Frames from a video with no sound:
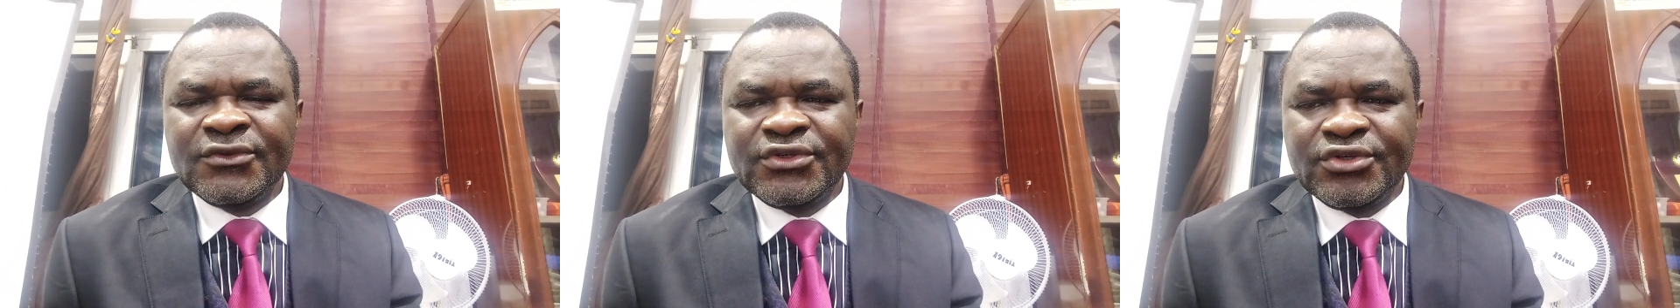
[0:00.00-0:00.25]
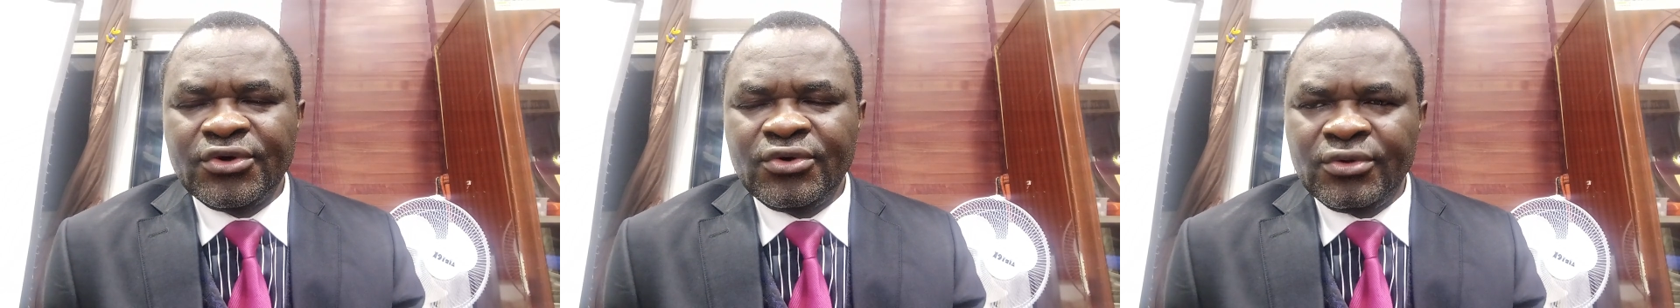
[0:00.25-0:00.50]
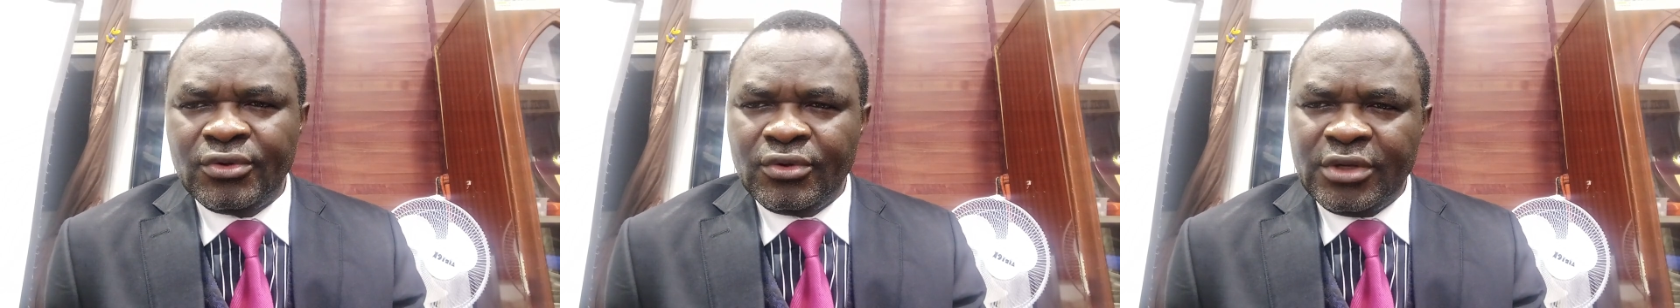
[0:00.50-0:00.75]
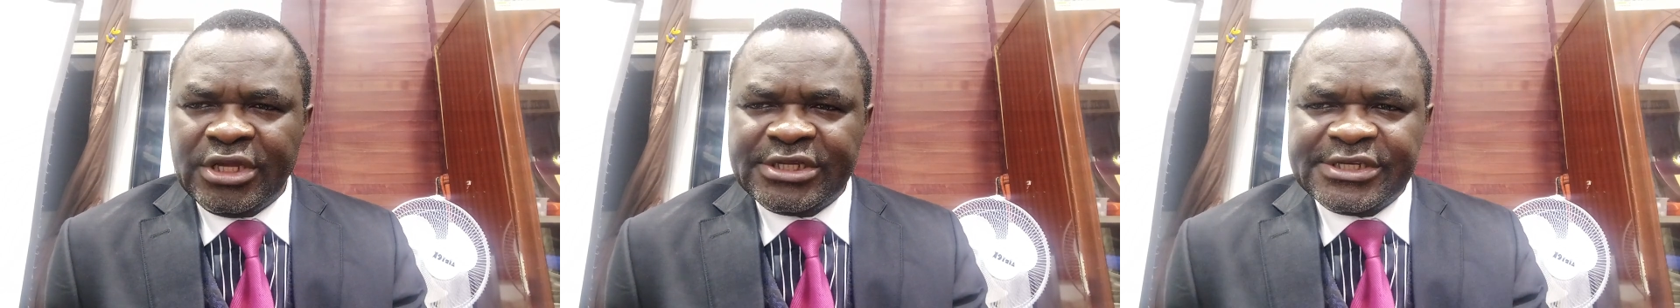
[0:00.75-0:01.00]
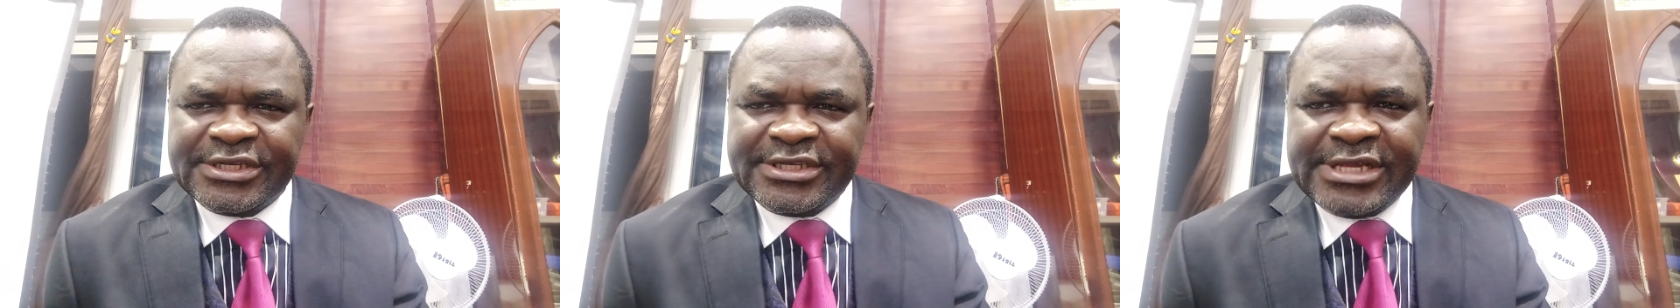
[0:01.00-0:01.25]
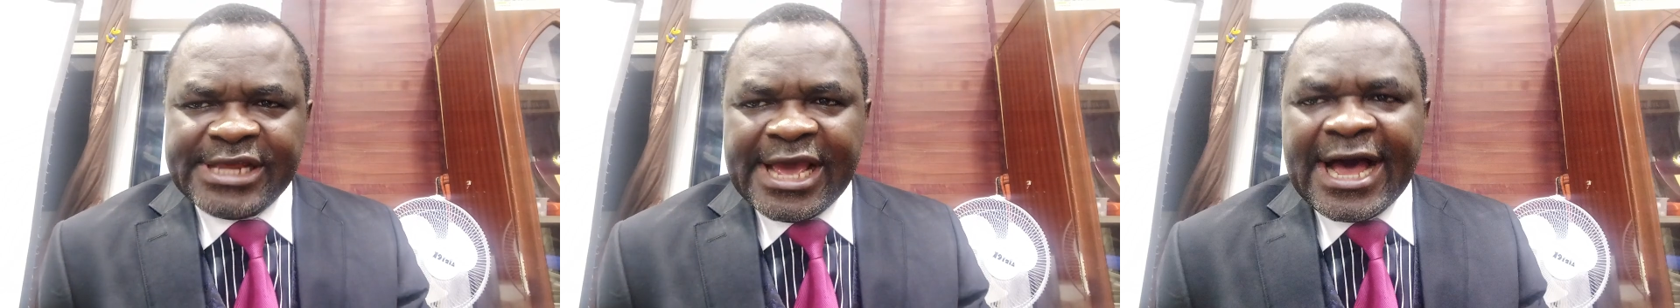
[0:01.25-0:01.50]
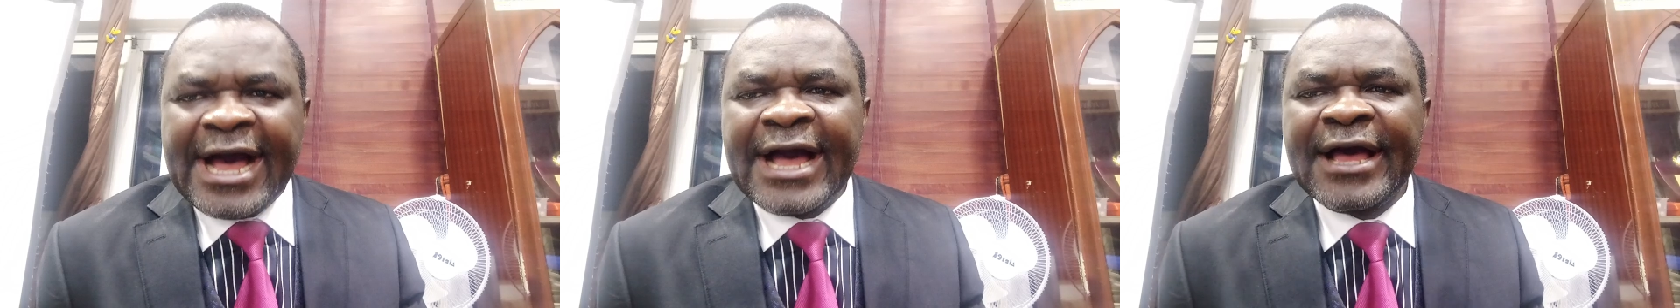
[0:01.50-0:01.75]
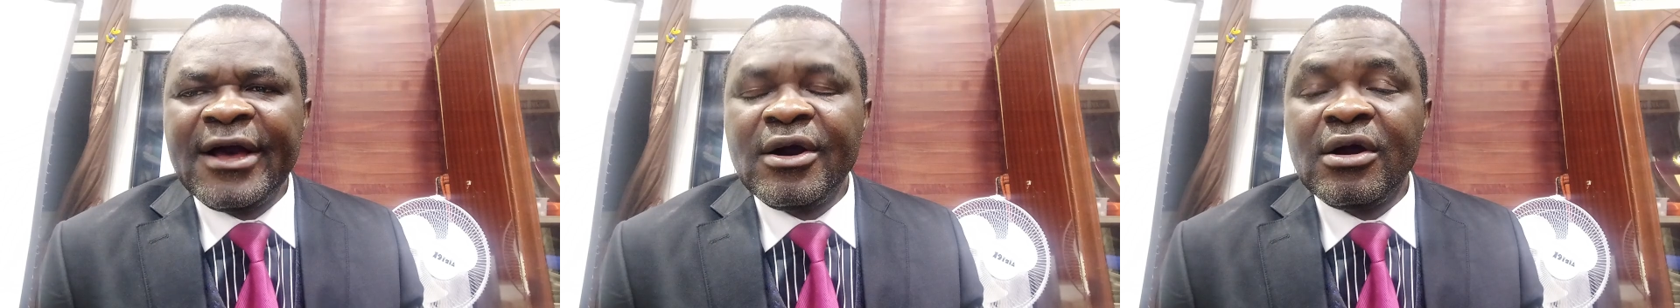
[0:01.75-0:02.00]
So it is
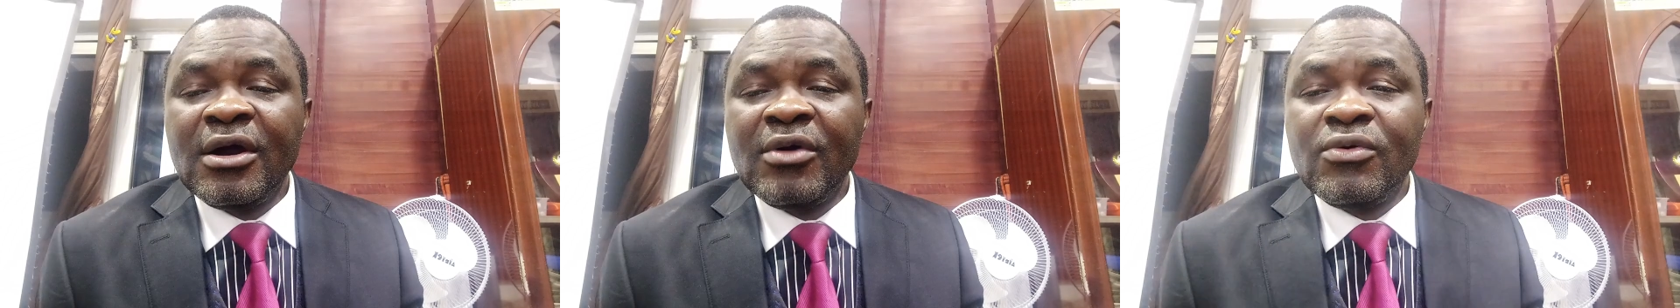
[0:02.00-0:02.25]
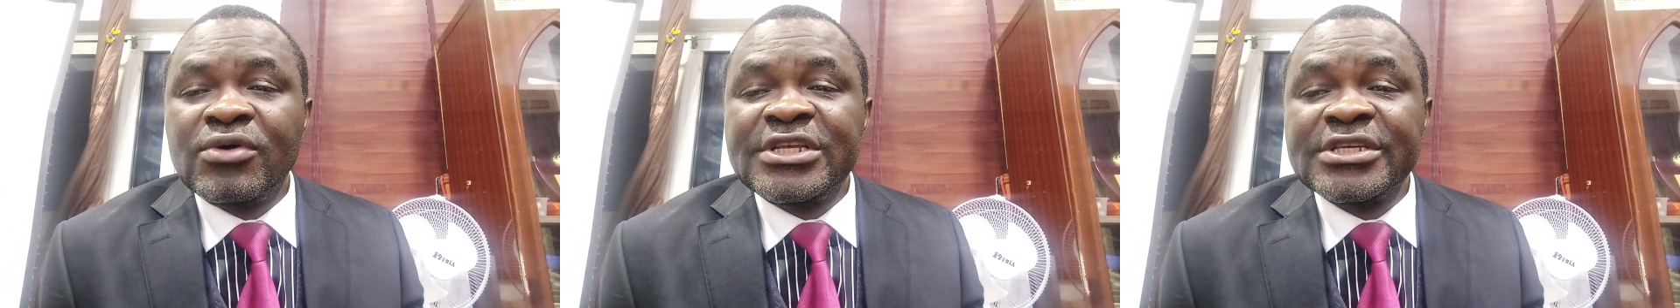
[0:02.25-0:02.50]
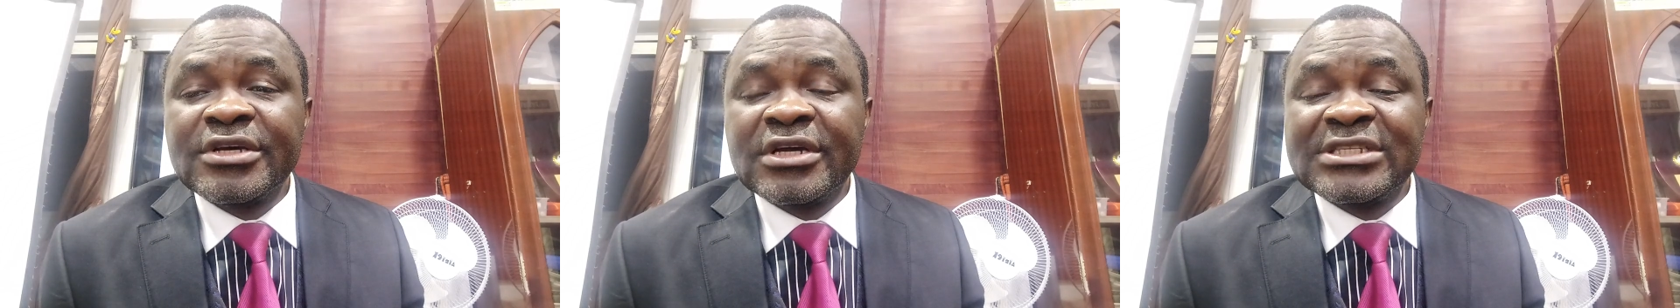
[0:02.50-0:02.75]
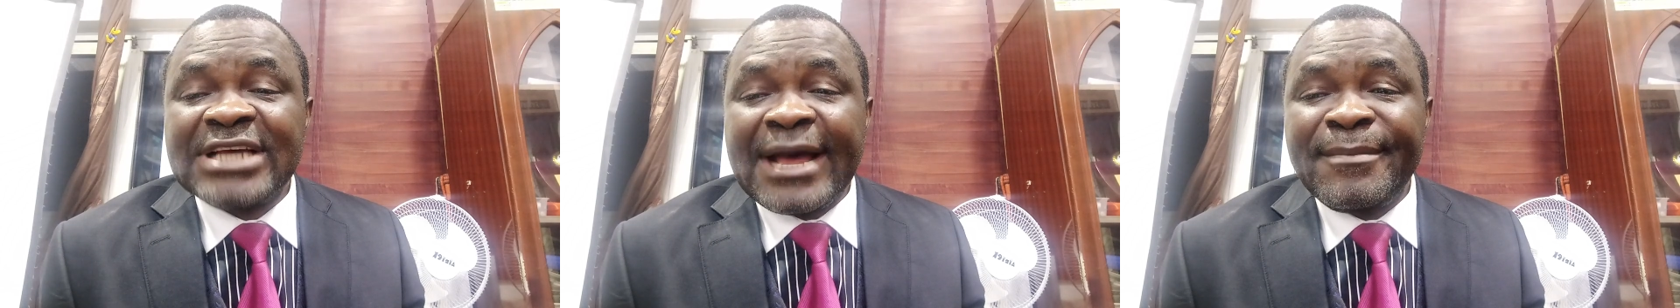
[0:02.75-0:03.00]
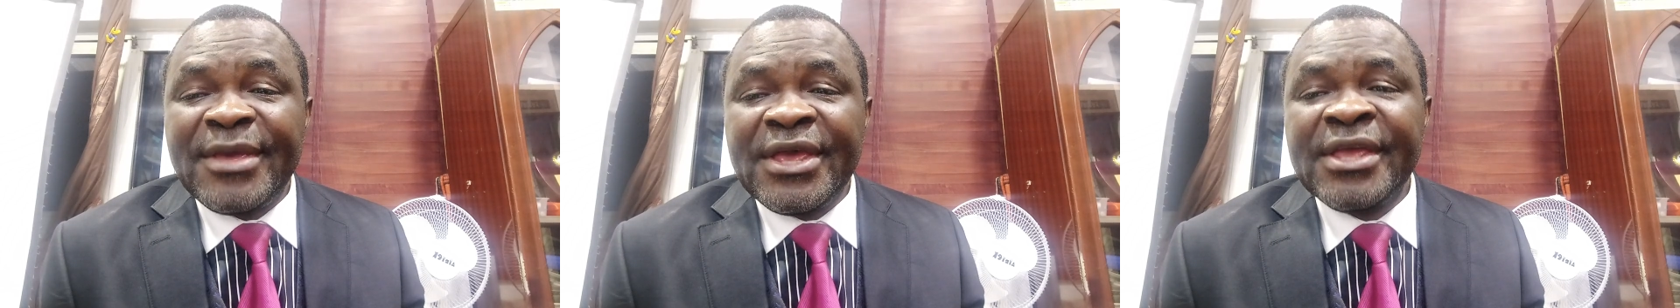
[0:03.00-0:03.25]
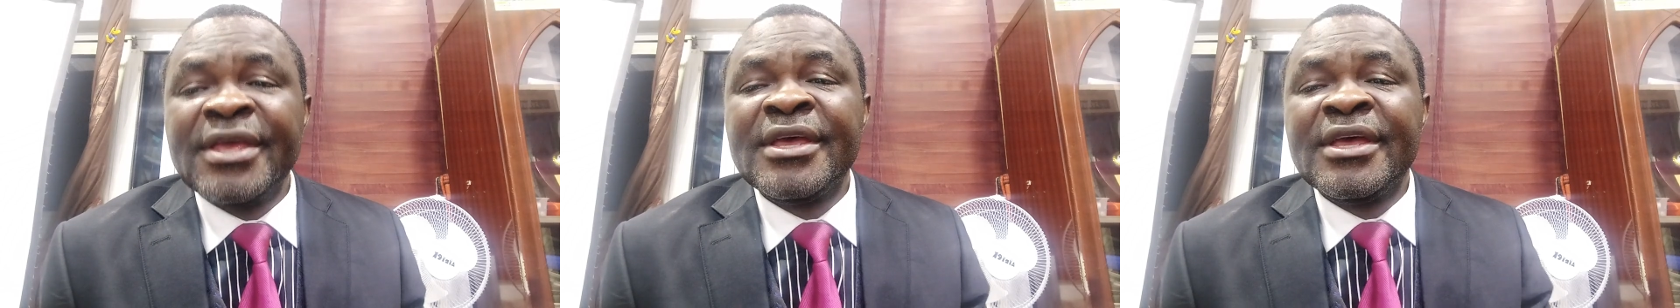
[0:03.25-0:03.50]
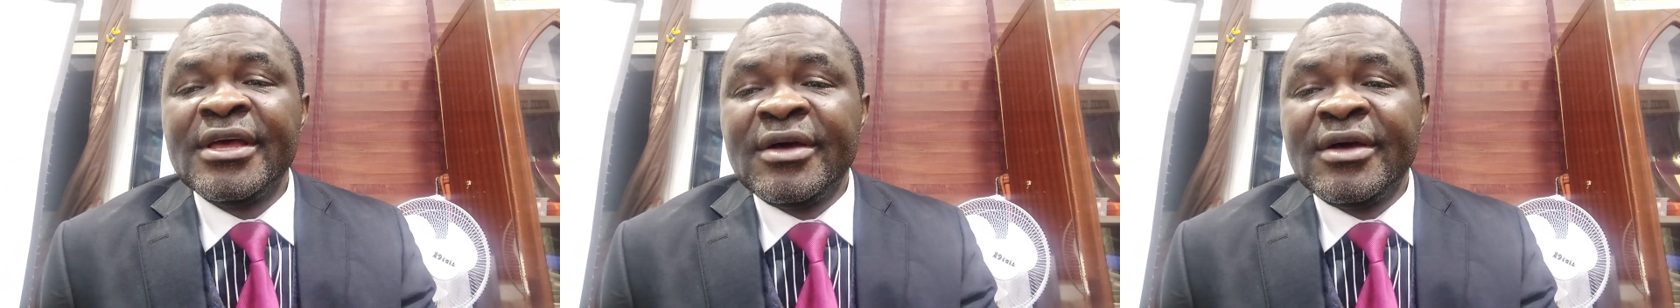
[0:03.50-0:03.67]
there we determine